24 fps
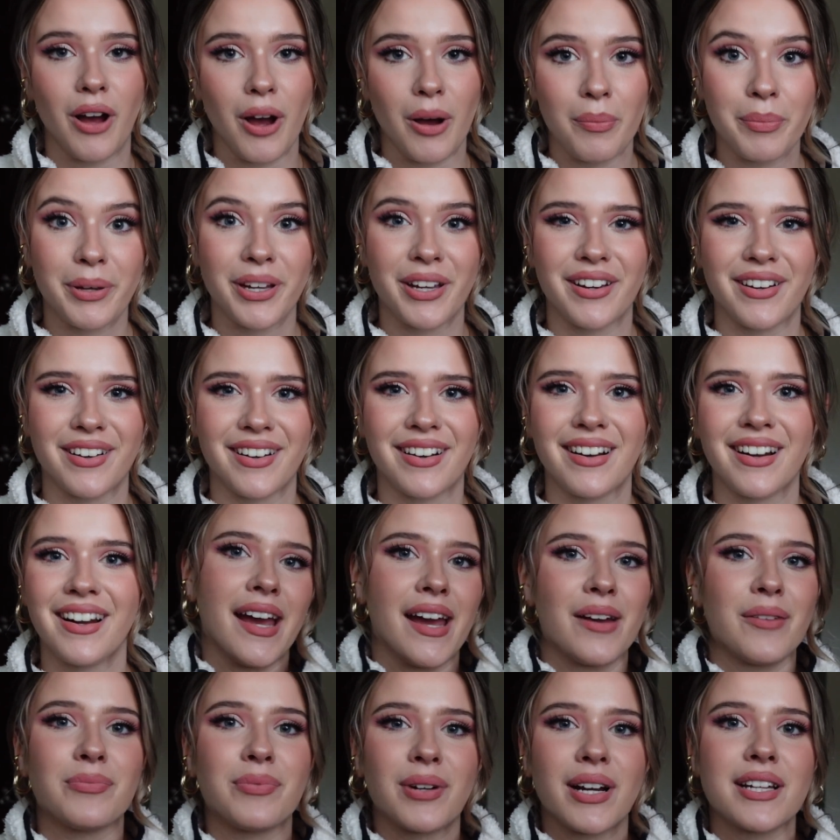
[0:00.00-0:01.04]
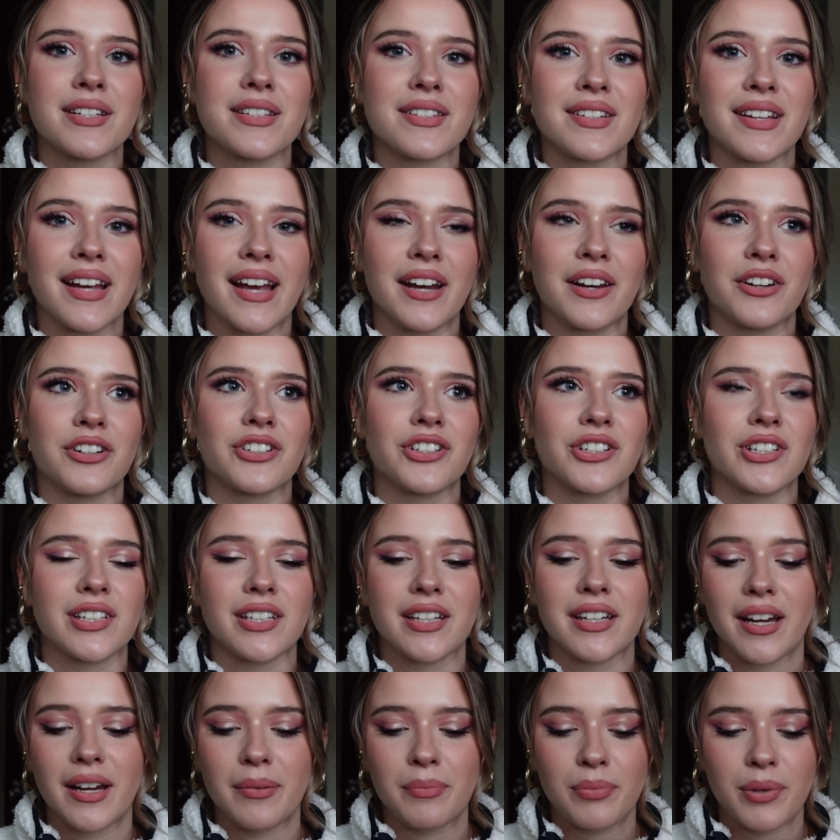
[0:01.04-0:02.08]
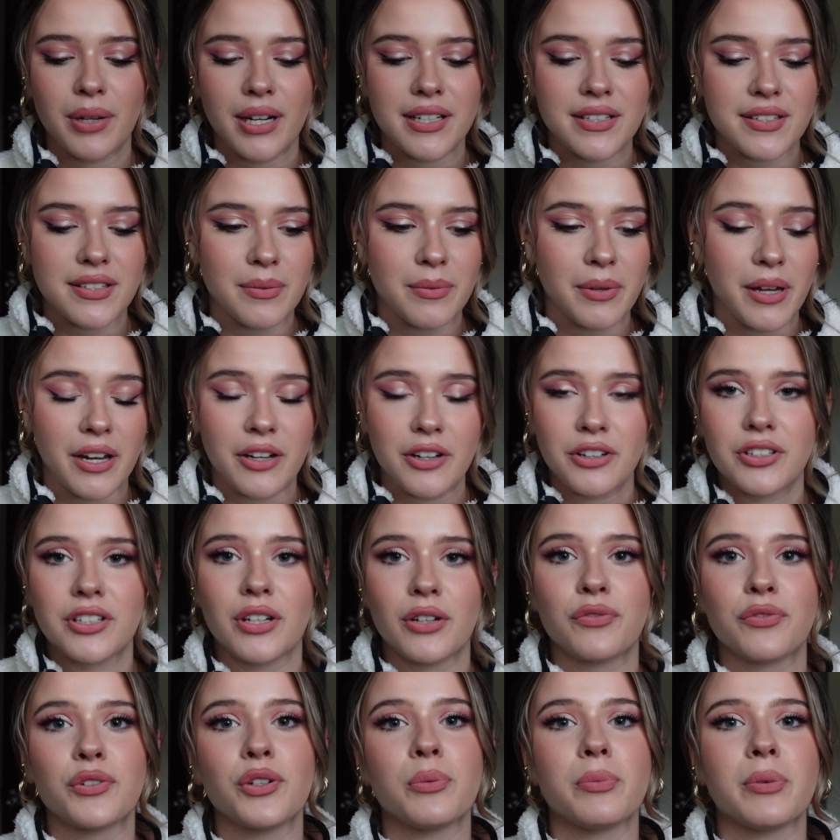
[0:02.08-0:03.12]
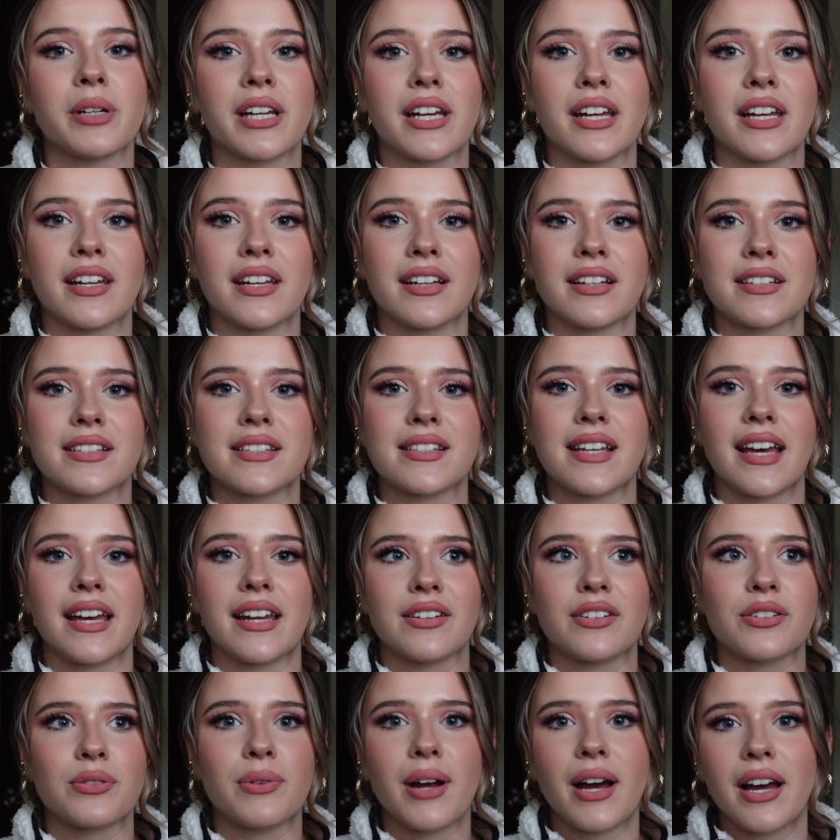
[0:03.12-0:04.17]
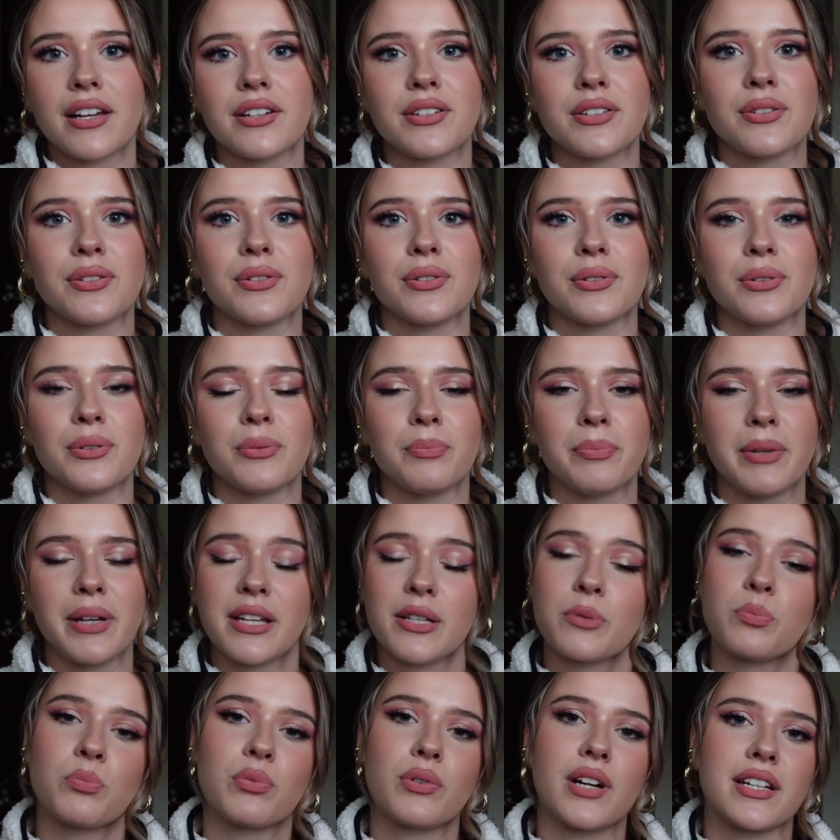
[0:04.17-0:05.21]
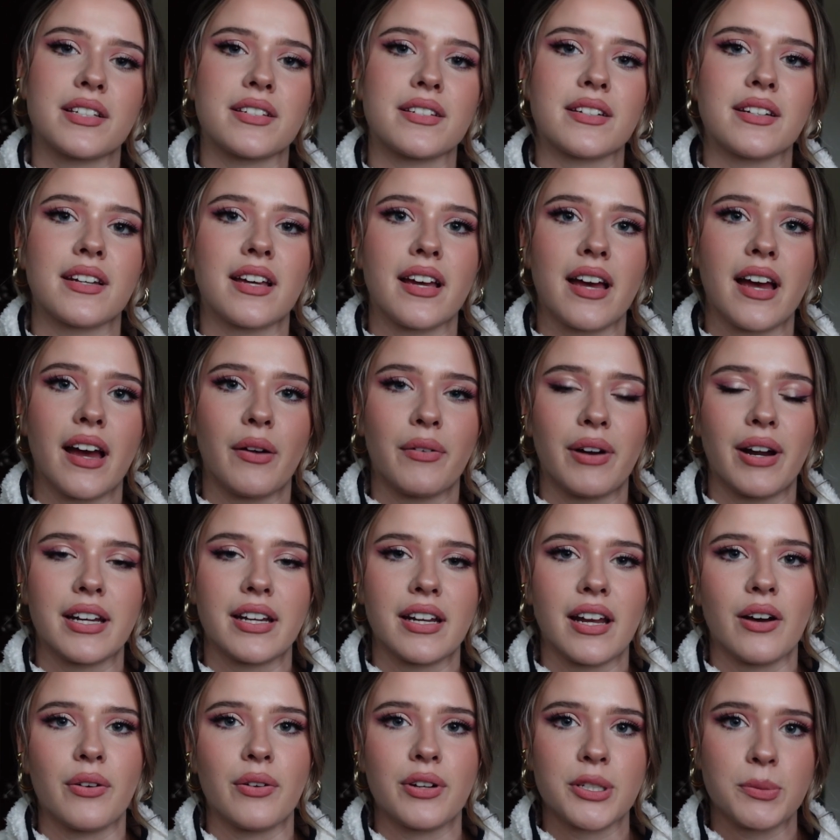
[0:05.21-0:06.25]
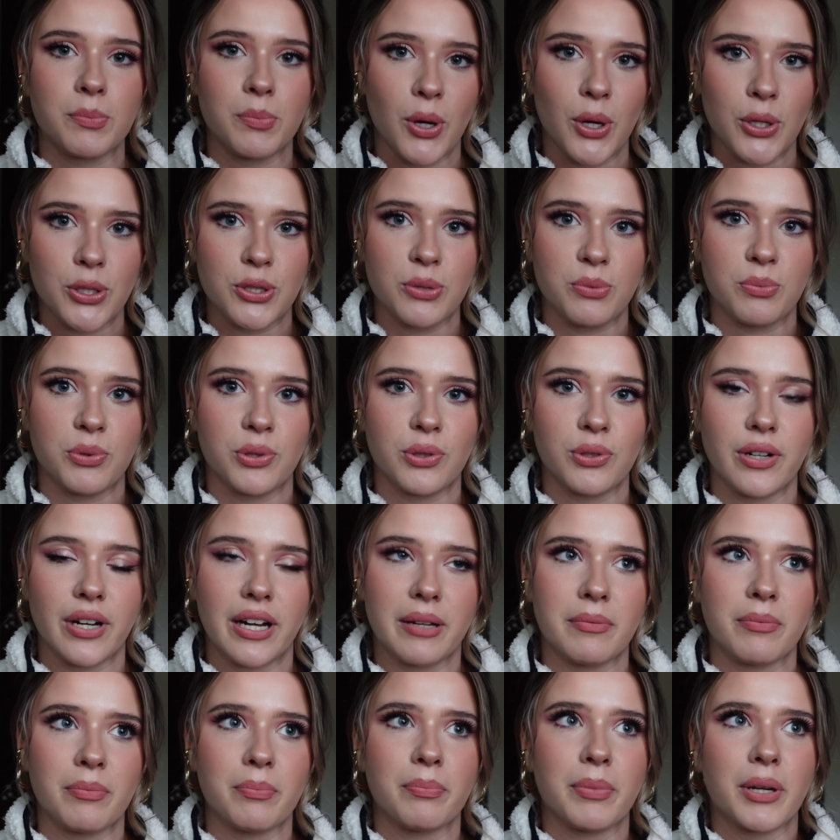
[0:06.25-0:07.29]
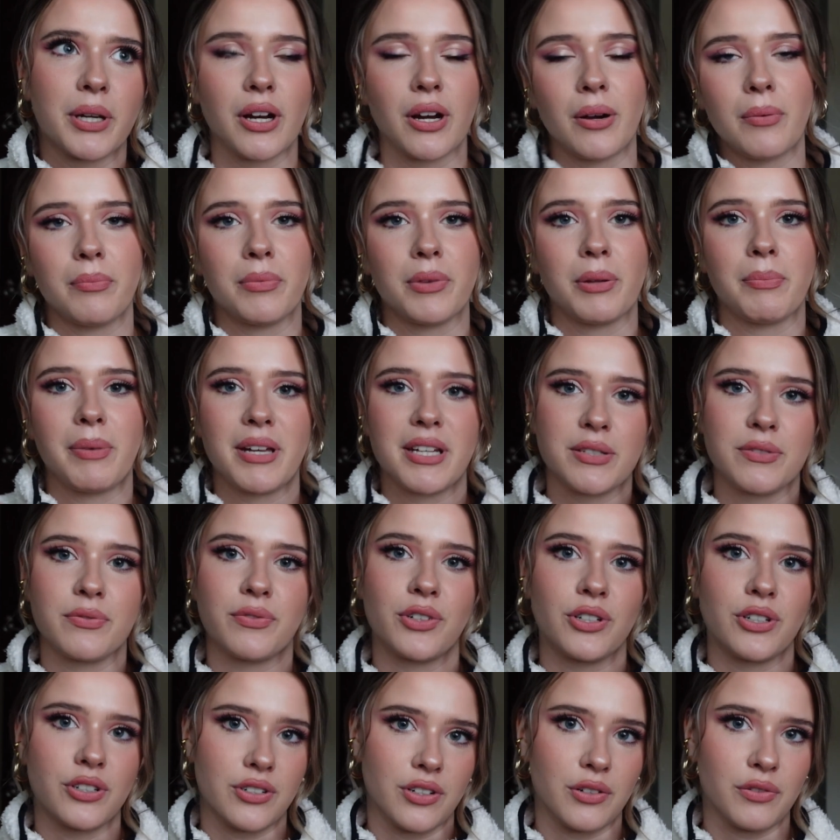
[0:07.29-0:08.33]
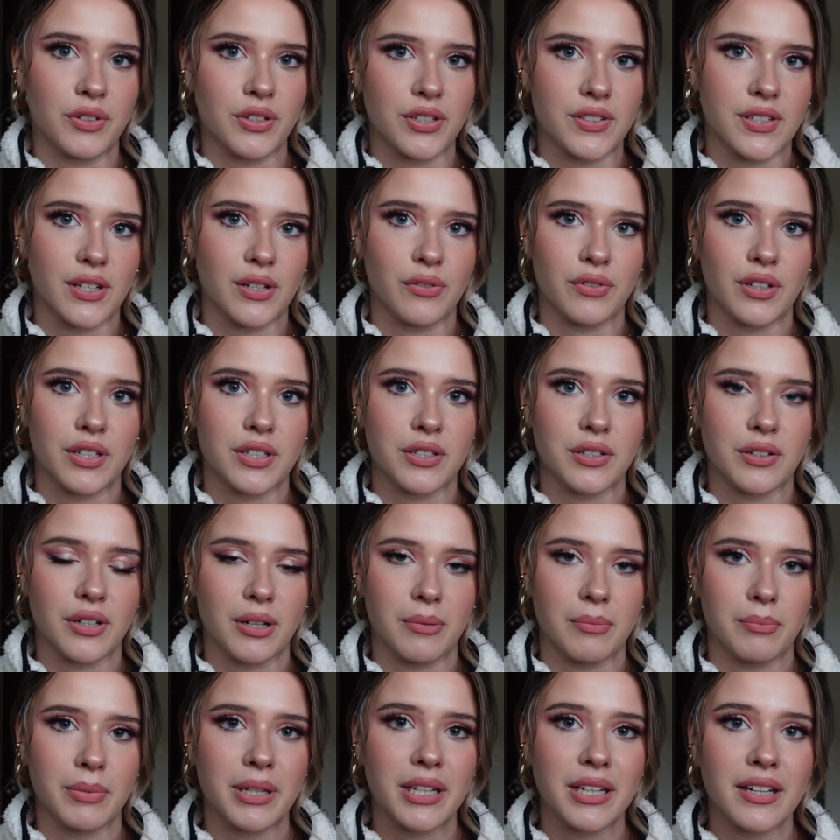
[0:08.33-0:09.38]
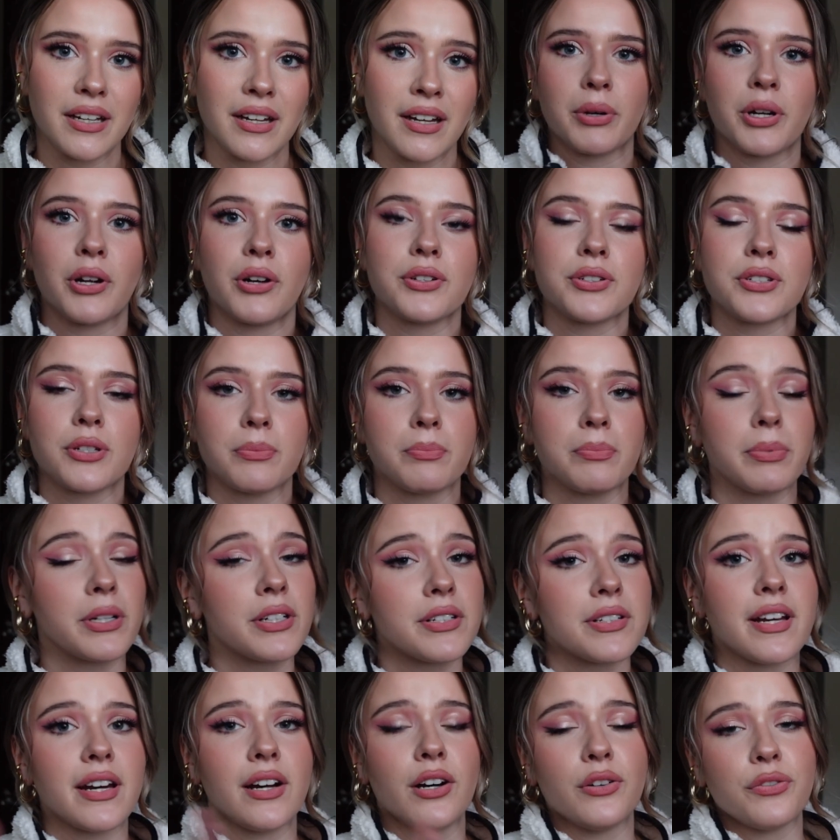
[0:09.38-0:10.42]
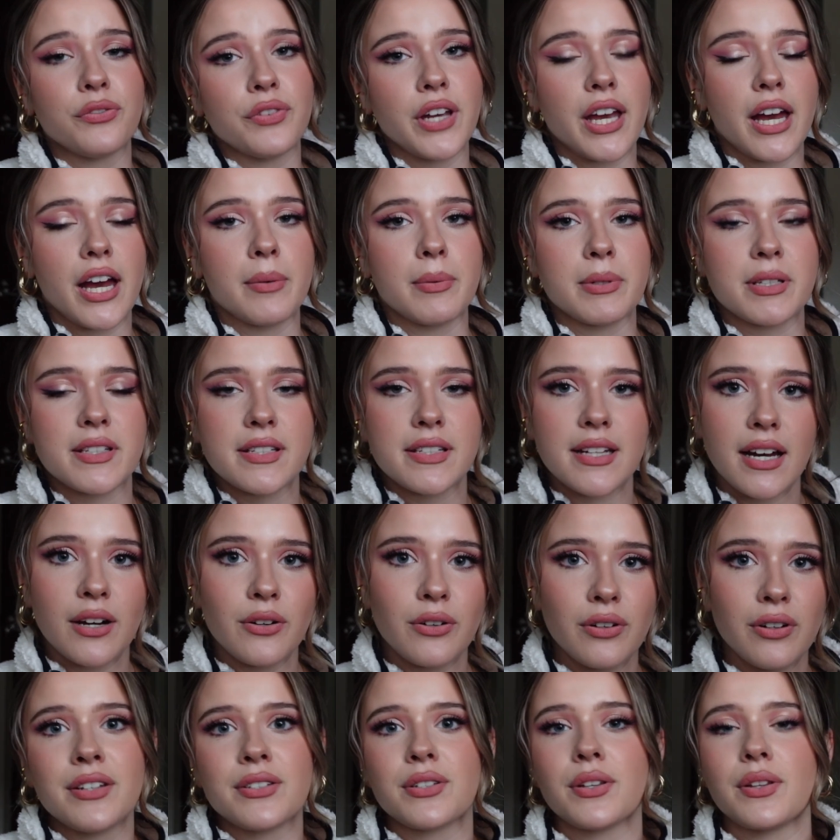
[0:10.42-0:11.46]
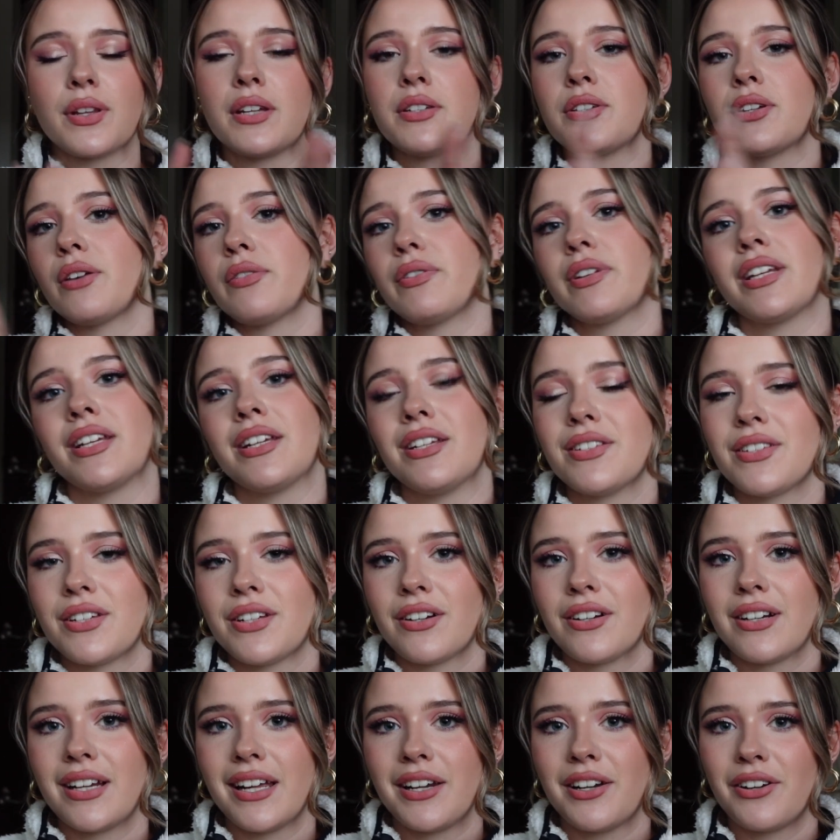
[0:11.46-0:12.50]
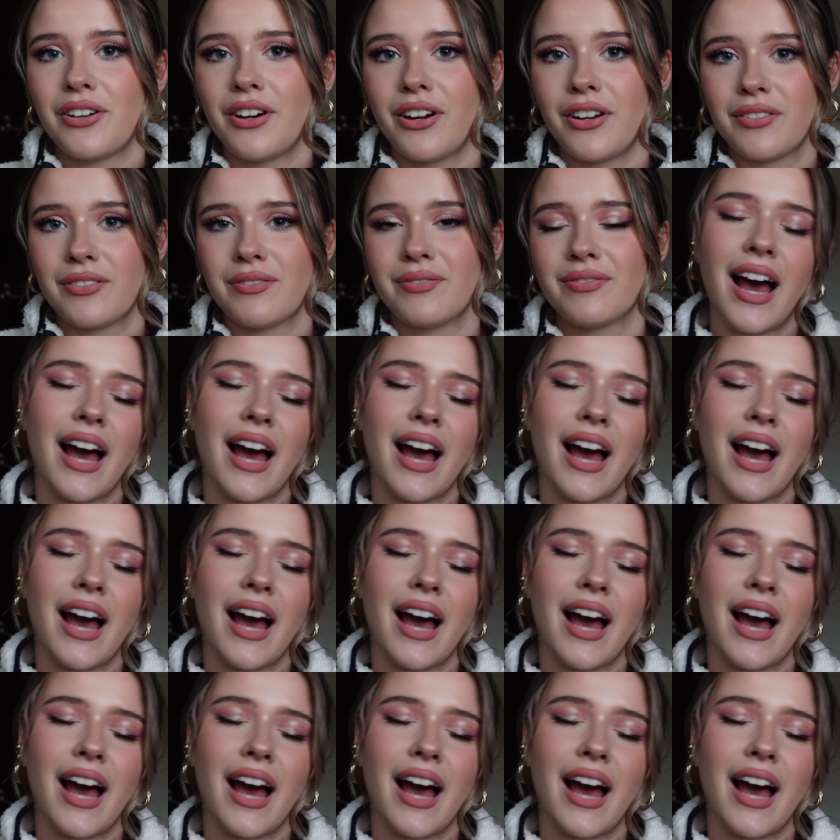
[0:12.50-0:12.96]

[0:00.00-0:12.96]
up here. Embrace the energy of new beginnings, and try to be as present right now as possible and become the best version of yourself that you can be, but also build healthy habits now so that you have it easier later on.